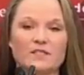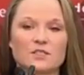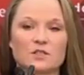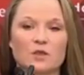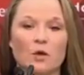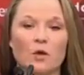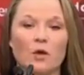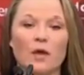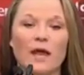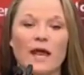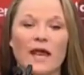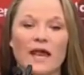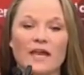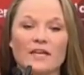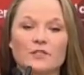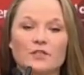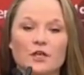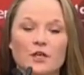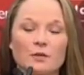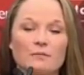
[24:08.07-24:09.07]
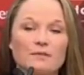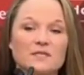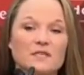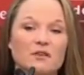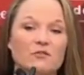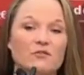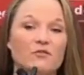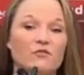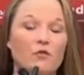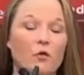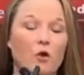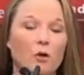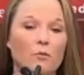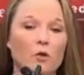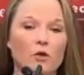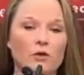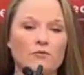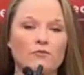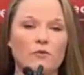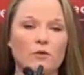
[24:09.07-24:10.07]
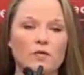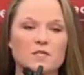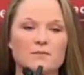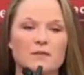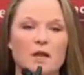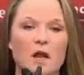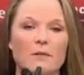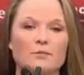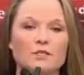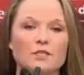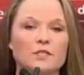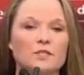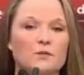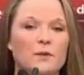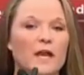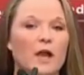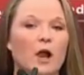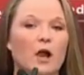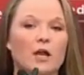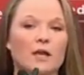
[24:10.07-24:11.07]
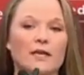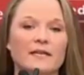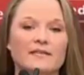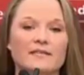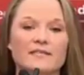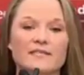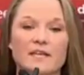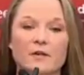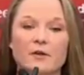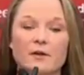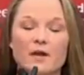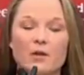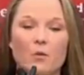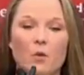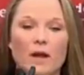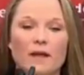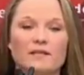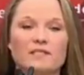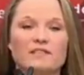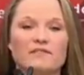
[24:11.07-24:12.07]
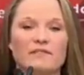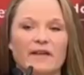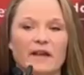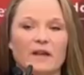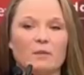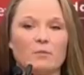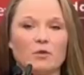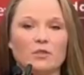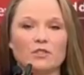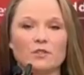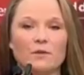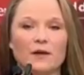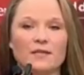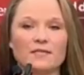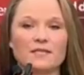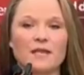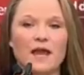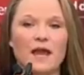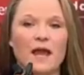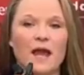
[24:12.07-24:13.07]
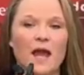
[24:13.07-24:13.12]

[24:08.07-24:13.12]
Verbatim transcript: So in terms of formal enforcement options, we are considering what is available to us.